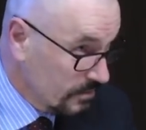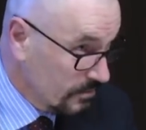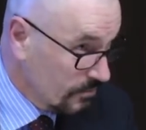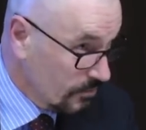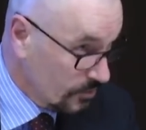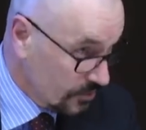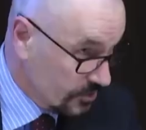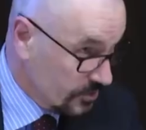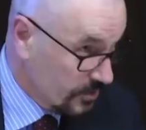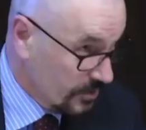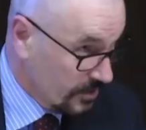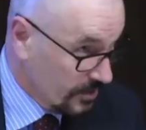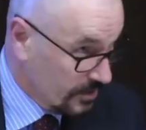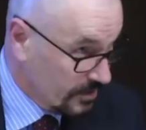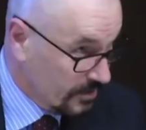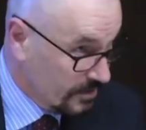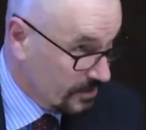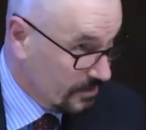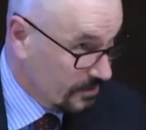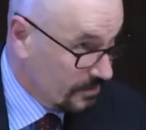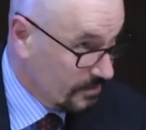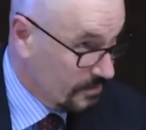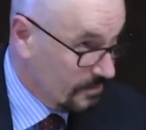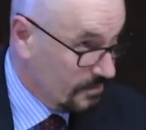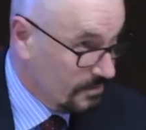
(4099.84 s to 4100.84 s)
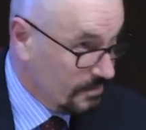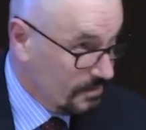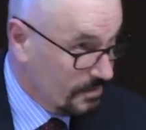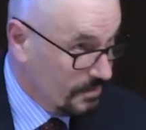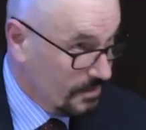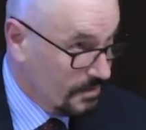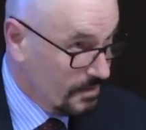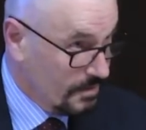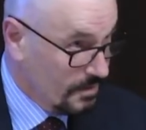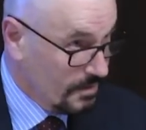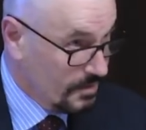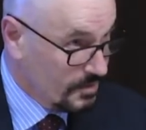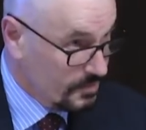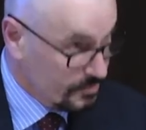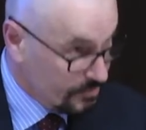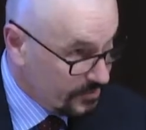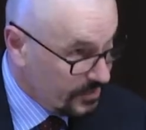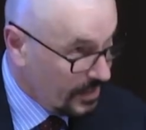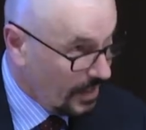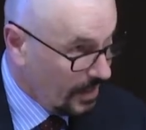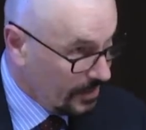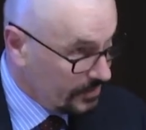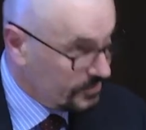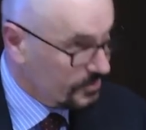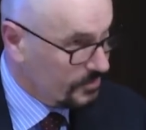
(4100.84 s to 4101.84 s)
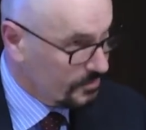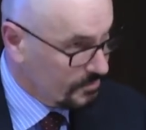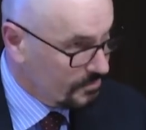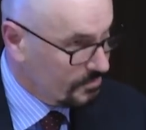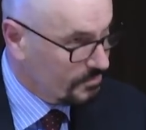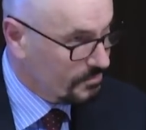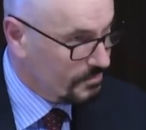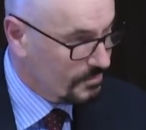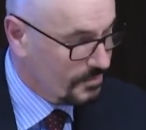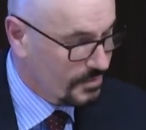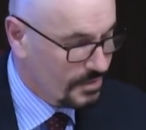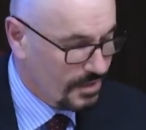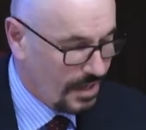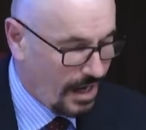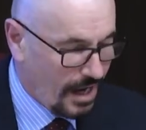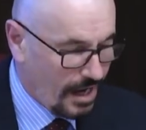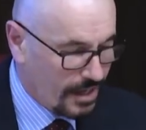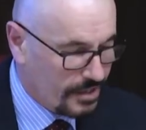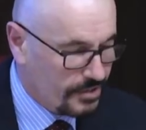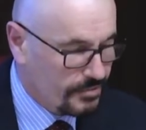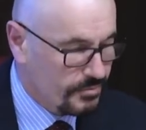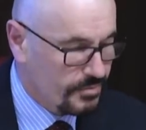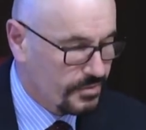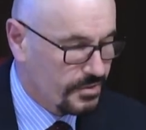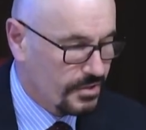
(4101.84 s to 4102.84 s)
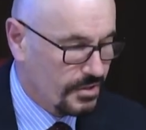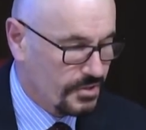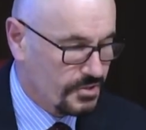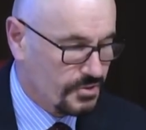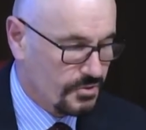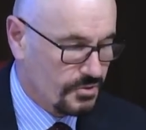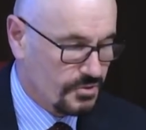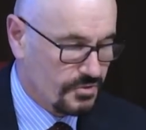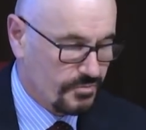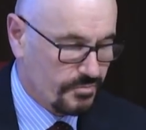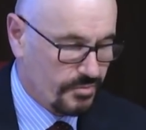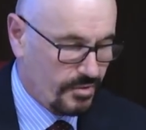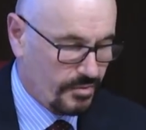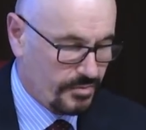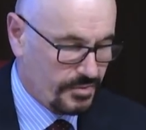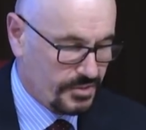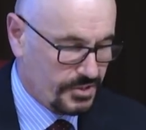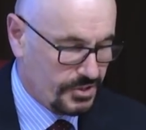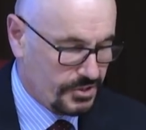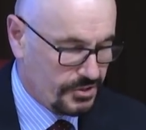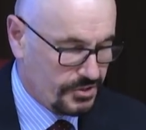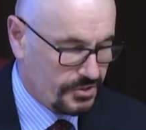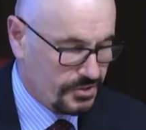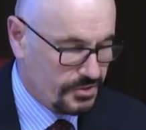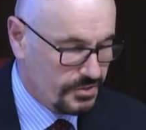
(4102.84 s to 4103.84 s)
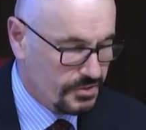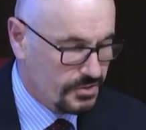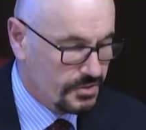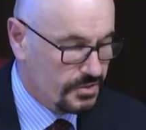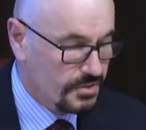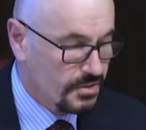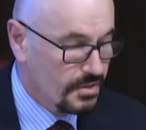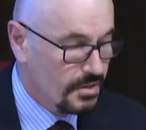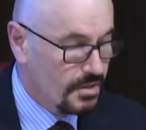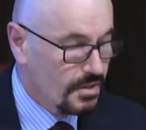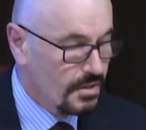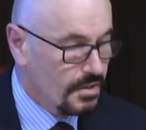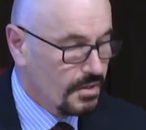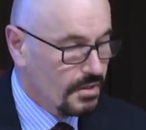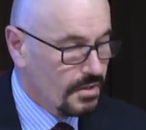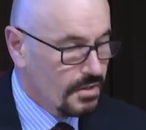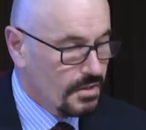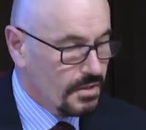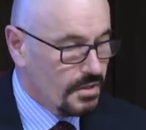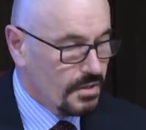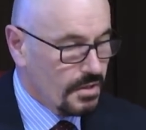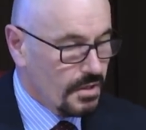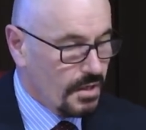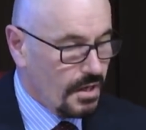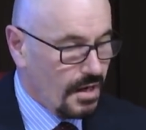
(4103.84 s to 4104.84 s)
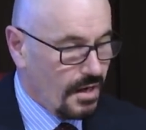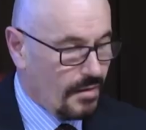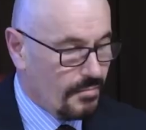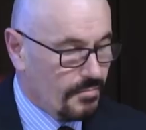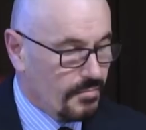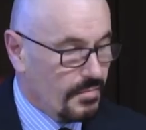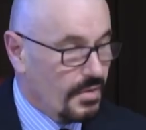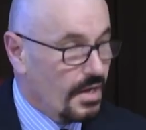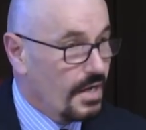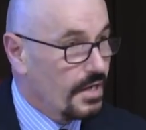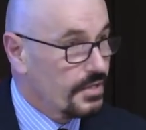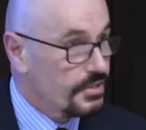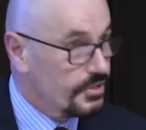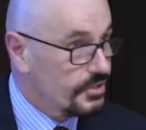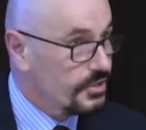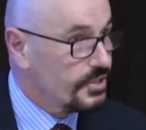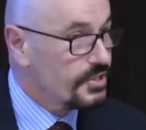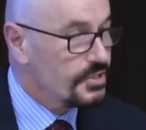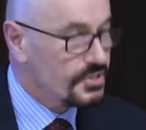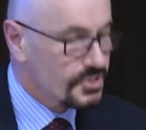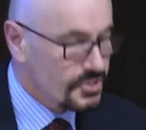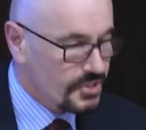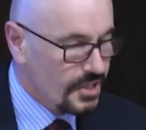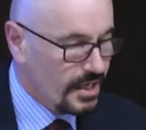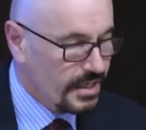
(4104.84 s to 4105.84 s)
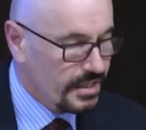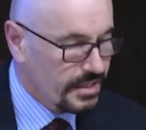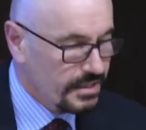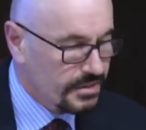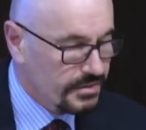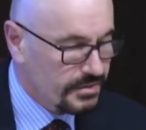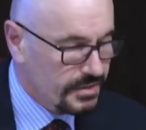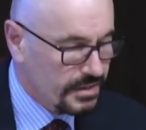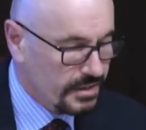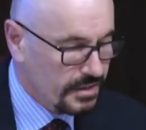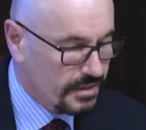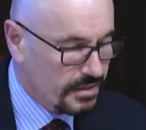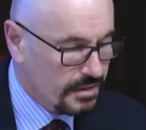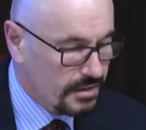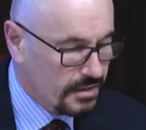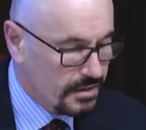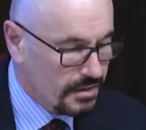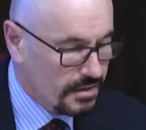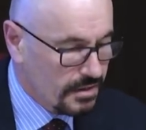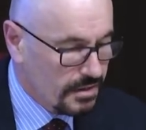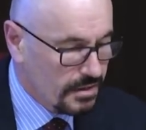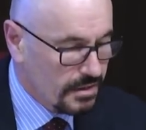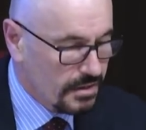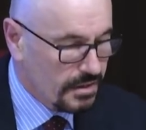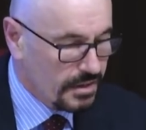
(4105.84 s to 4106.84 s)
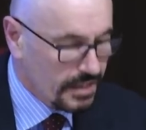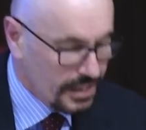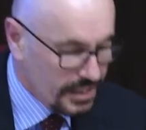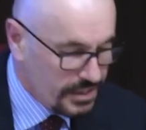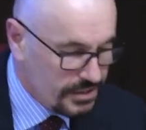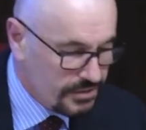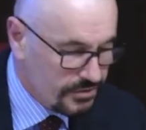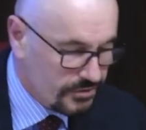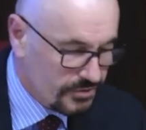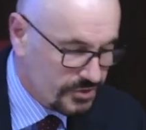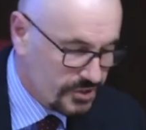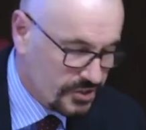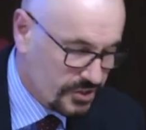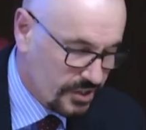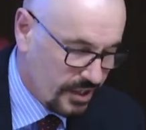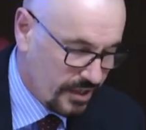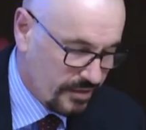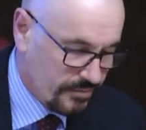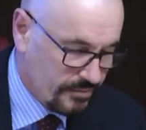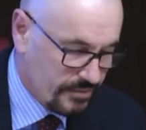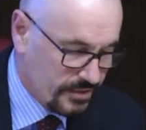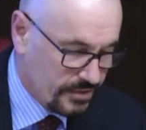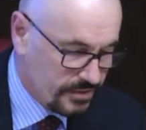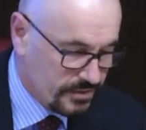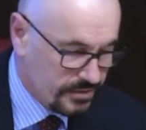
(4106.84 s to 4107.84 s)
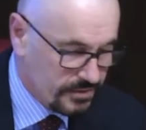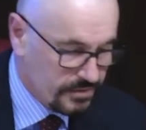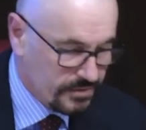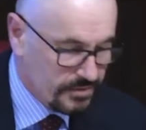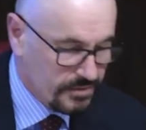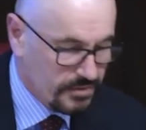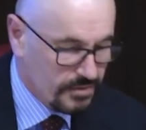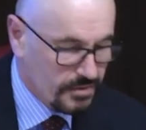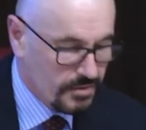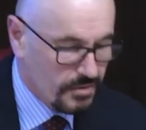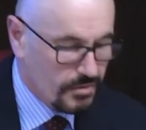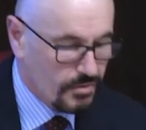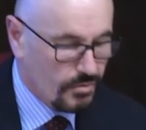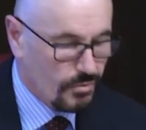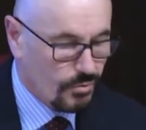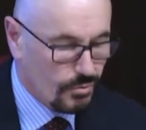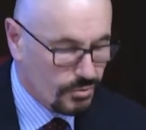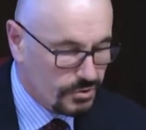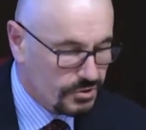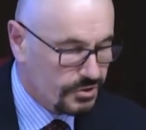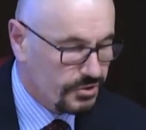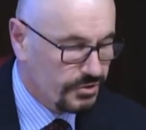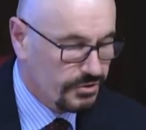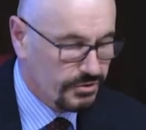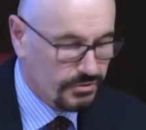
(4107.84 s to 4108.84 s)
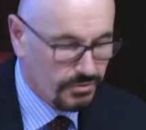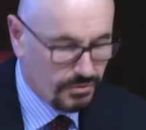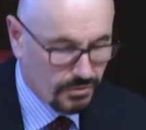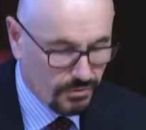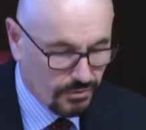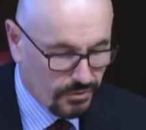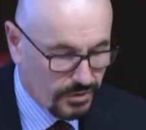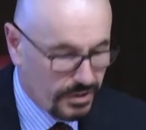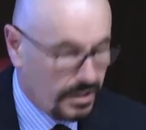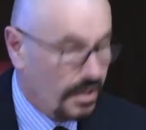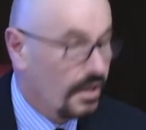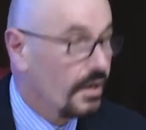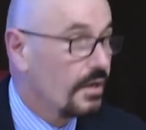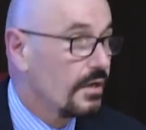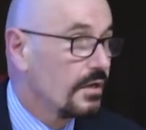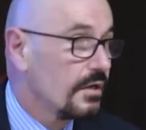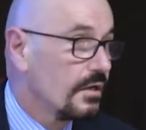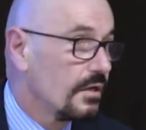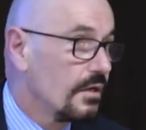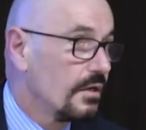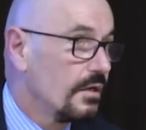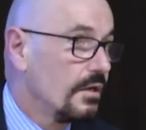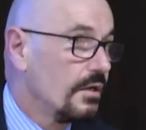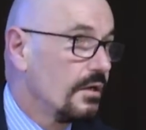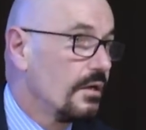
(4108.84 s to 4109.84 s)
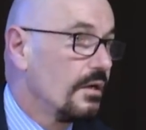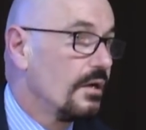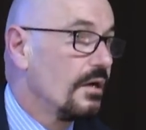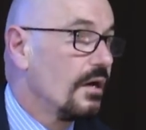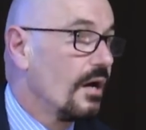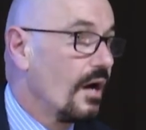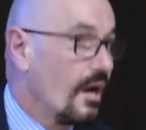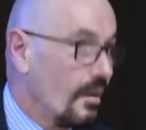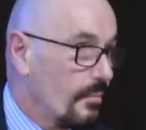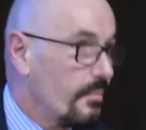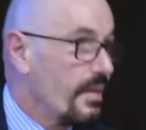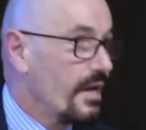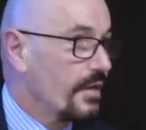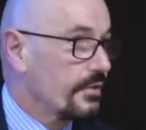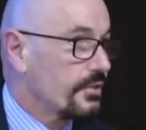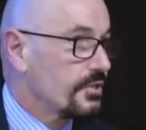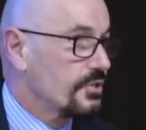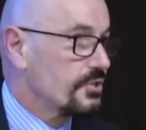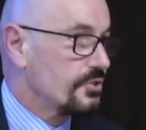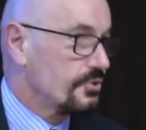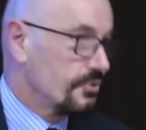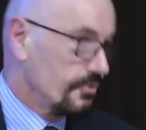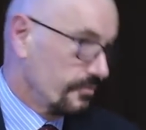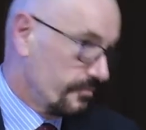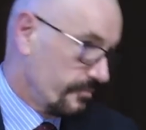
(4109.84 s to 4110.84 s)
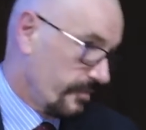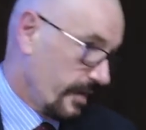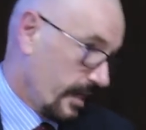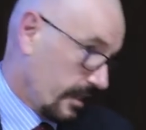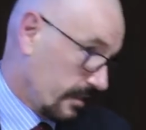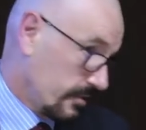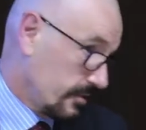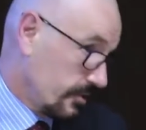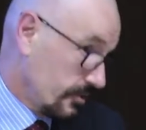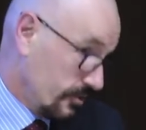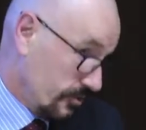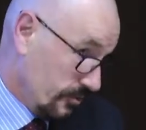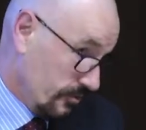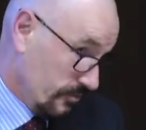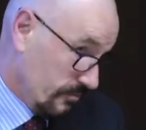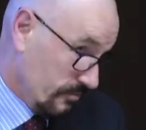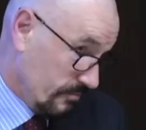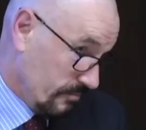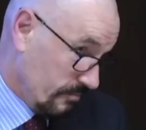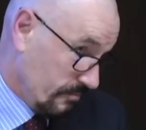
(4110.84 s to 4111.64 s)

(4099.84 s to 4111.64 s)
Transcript: Wasn't it? It's a bit hard to argue with those sorts of propositions. And you didn't say anything in your statement or to your lawyer about this new fact, did you?